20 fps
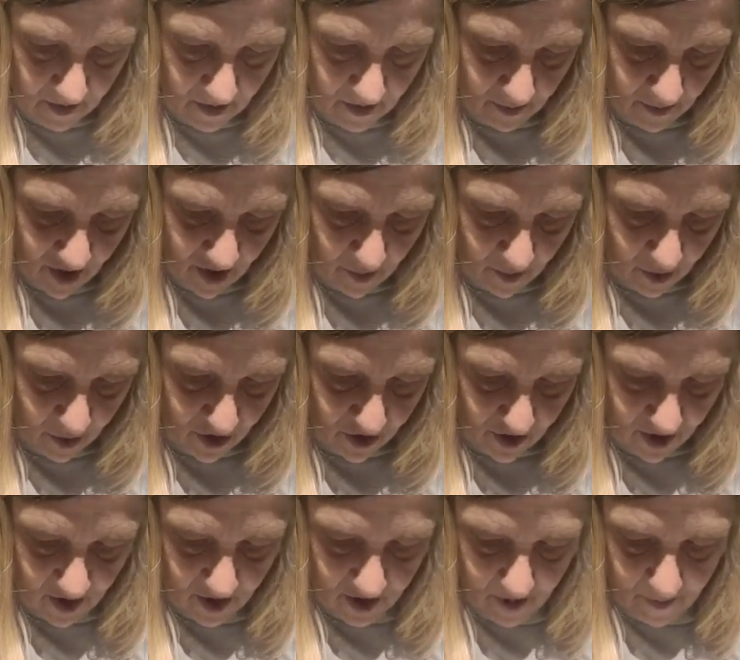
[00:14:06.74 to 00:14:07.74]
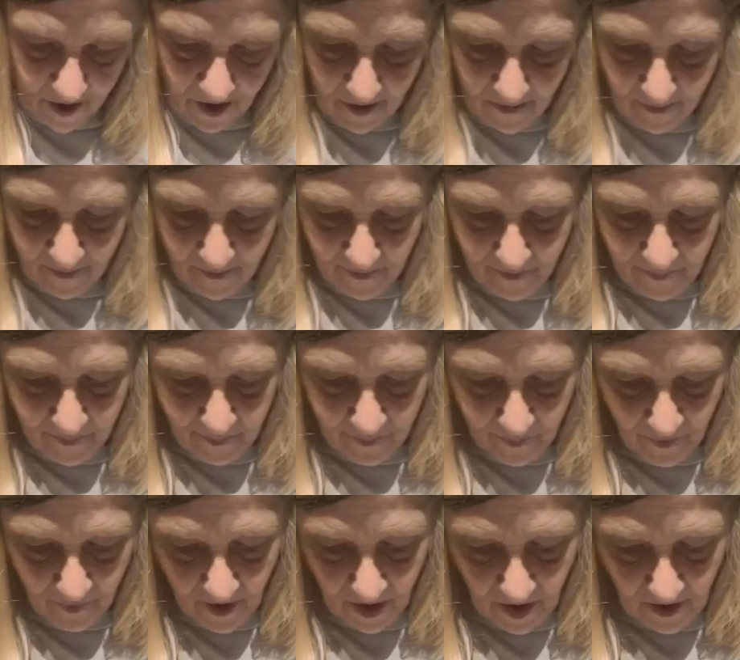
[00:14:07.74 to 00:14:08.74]
I'm smushing him in.
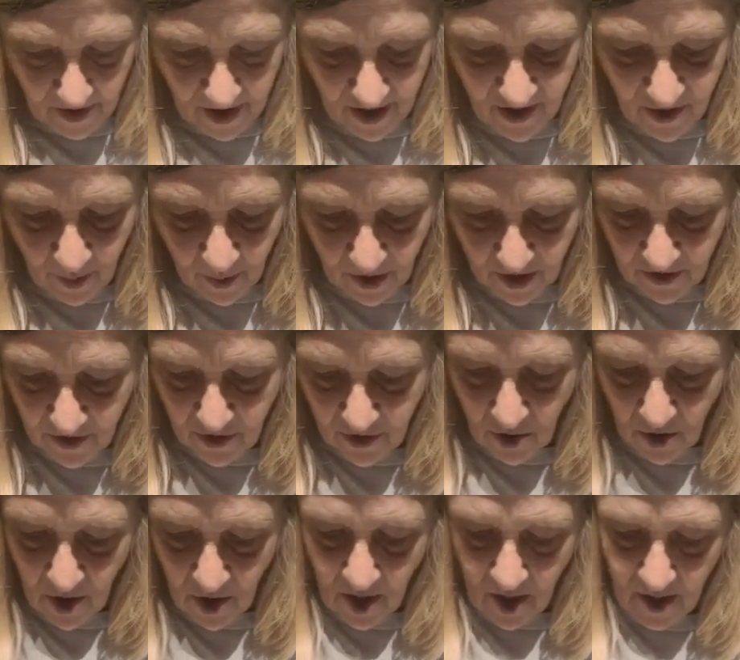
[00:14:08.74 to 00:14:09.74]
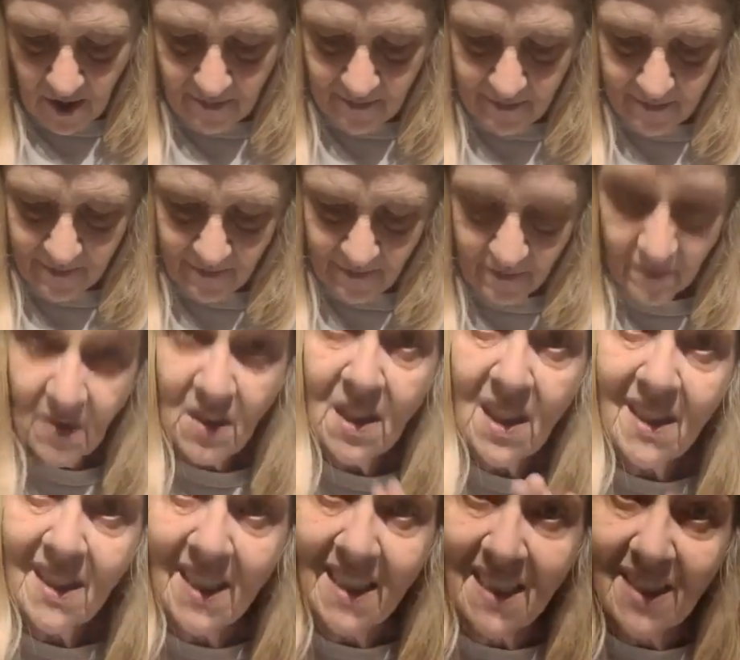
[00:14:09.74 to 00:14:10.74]
Now this one's dry.
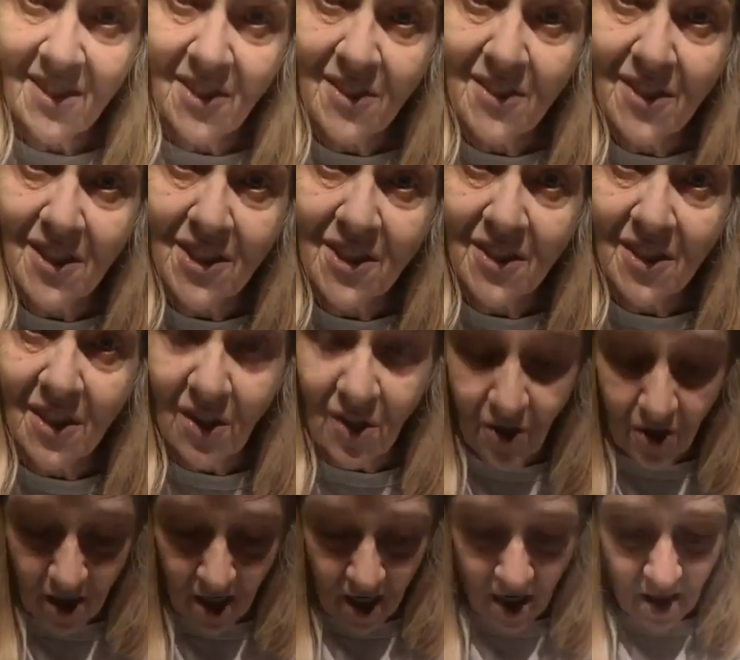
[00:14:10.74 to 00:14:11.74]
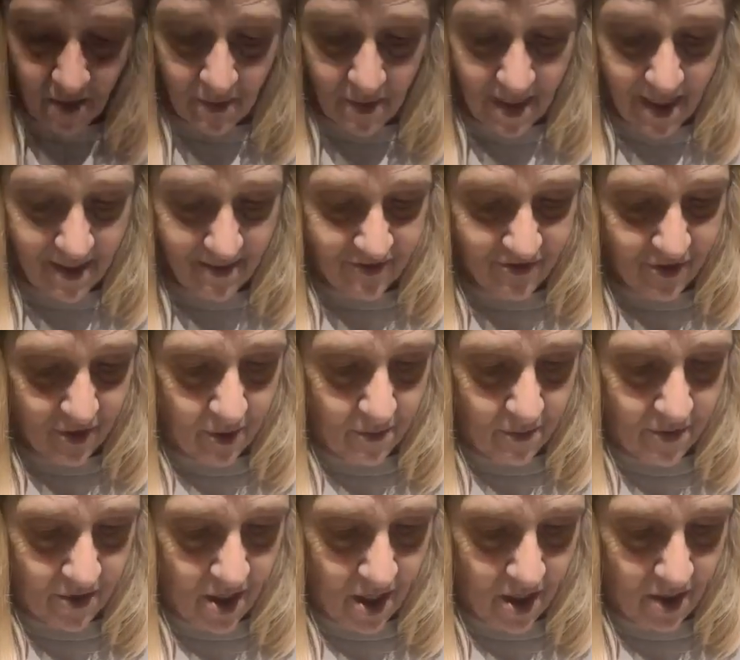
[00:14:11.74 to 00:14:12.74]
This is a silicone mat from
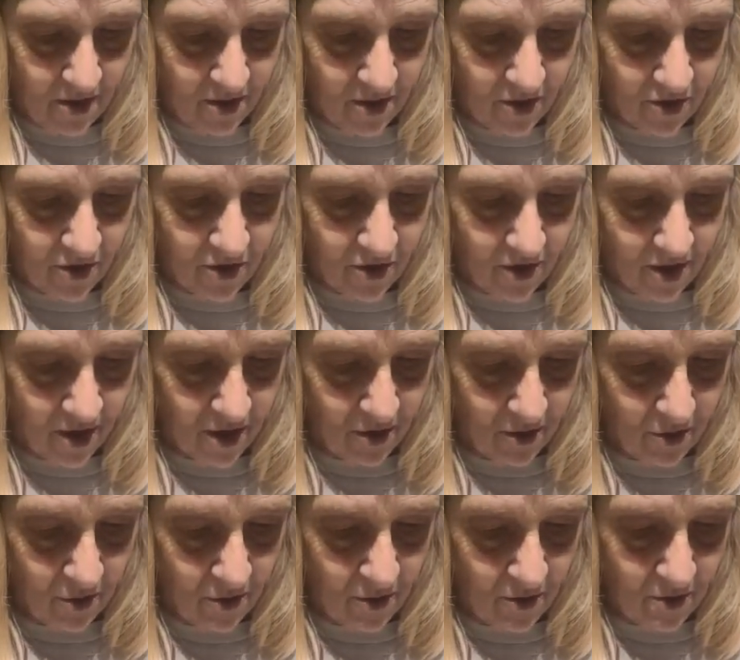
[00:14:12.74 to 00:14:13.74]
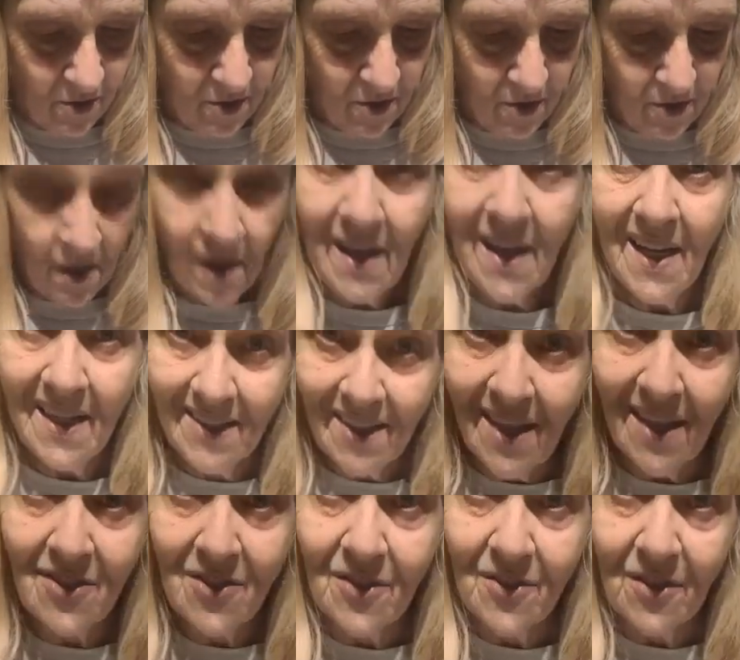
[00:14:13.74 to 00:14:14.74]
Dollar Tree. And
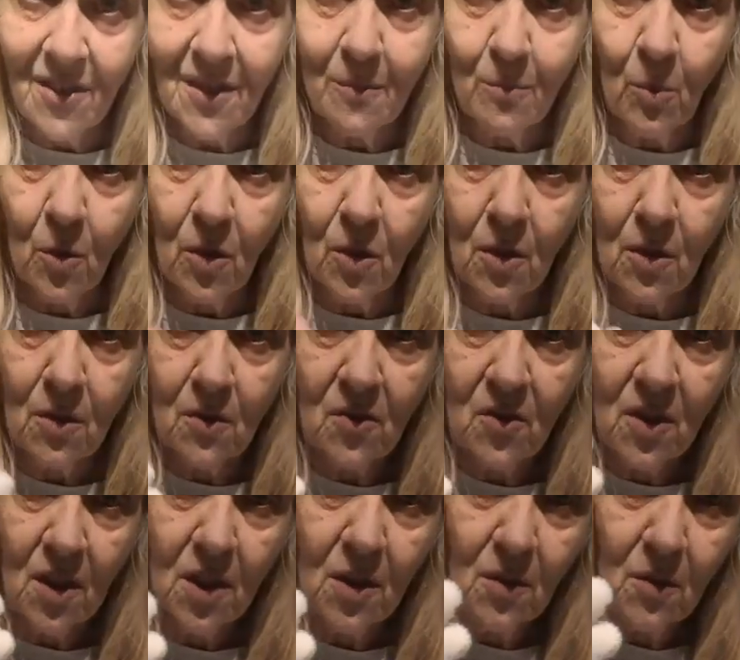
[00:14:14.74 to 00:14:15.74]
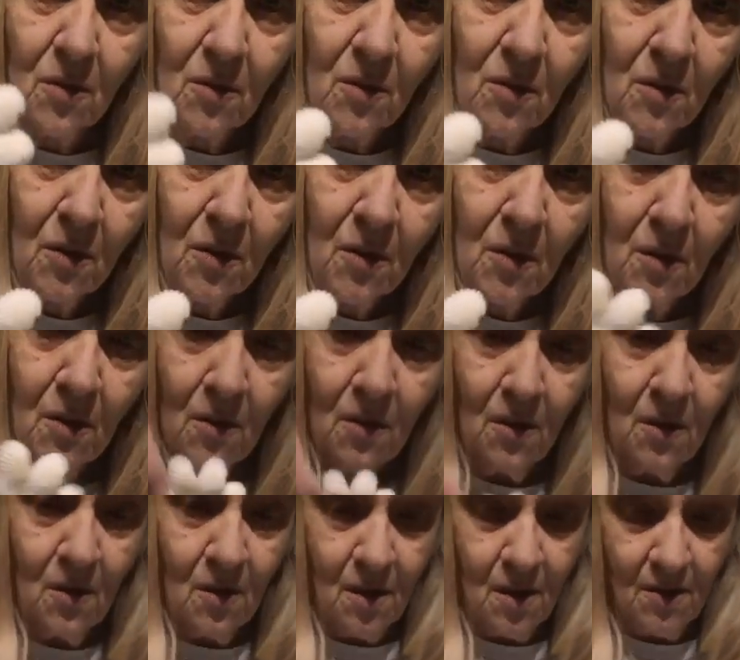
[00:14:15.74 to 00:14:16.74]
yes, it did work. See?
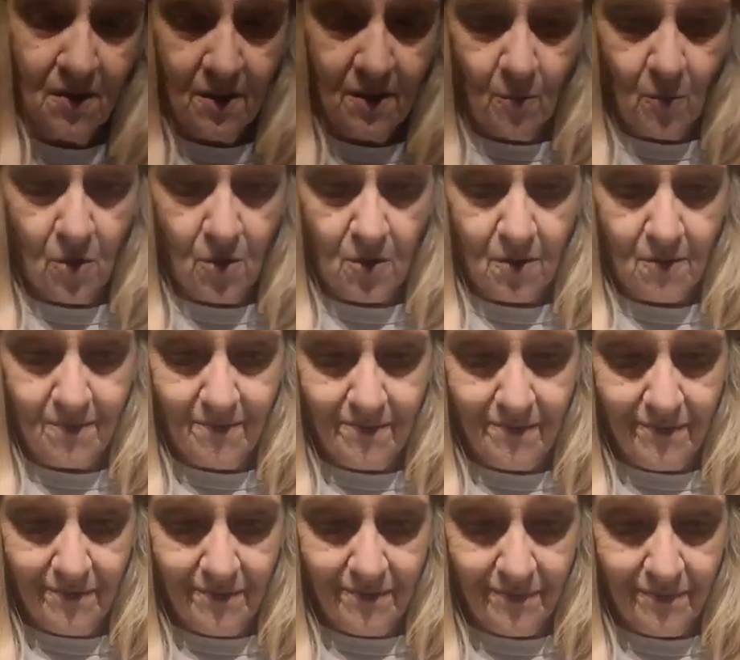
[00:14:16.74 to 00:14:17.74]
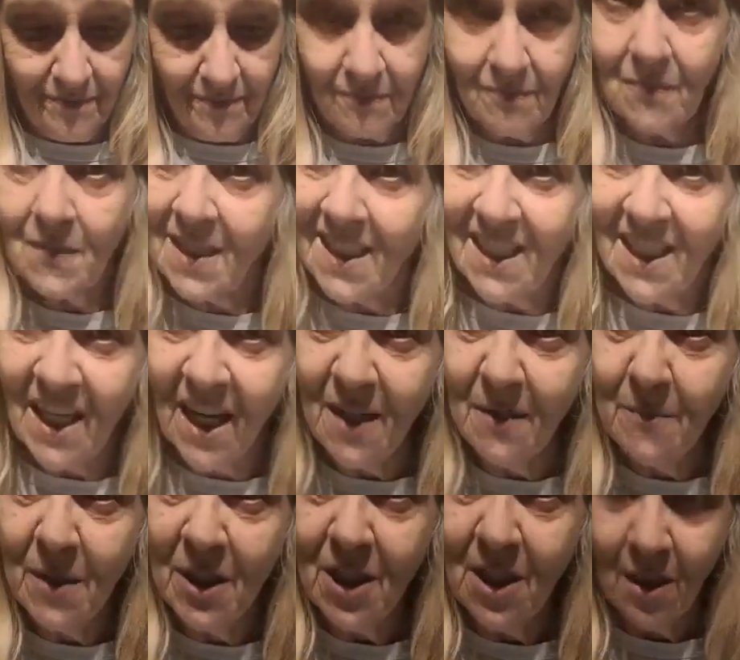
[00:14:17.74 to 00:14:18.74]
It did work. Yay
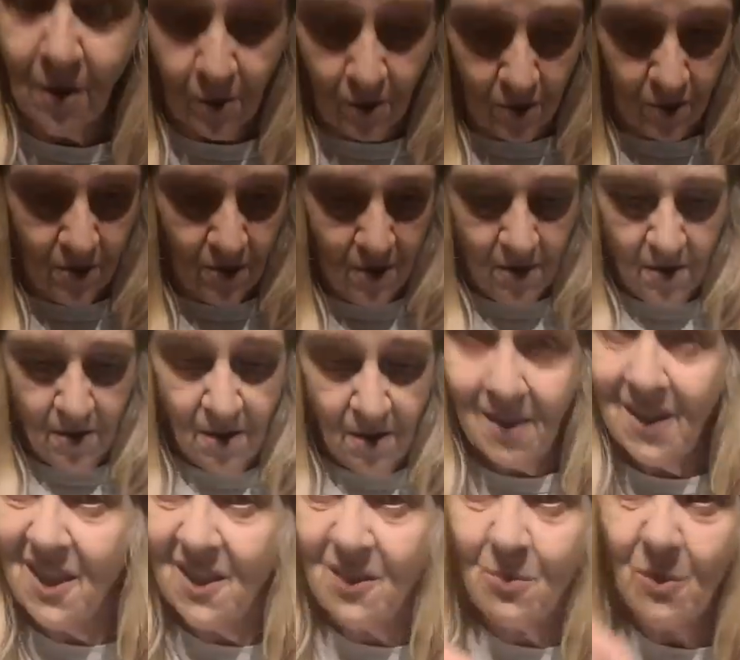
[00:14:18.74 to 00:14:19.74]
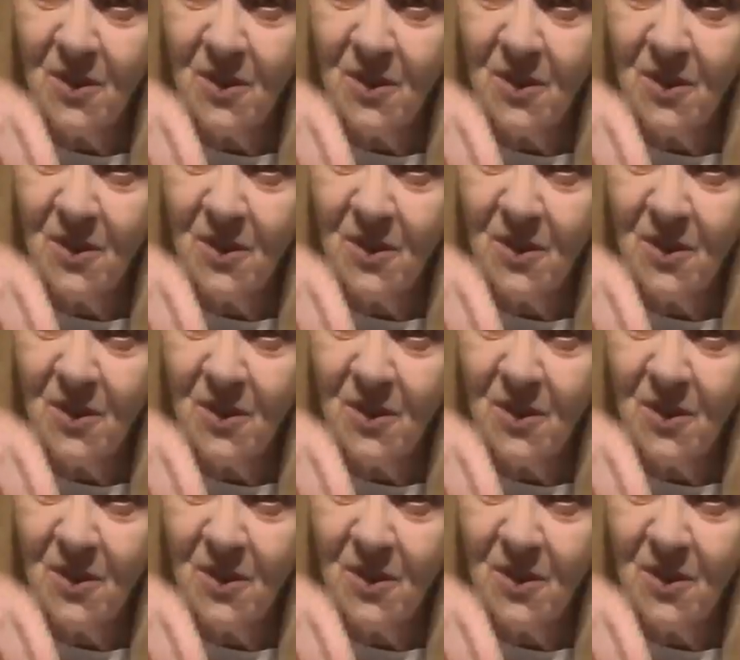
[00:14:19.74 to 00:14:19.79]
me. This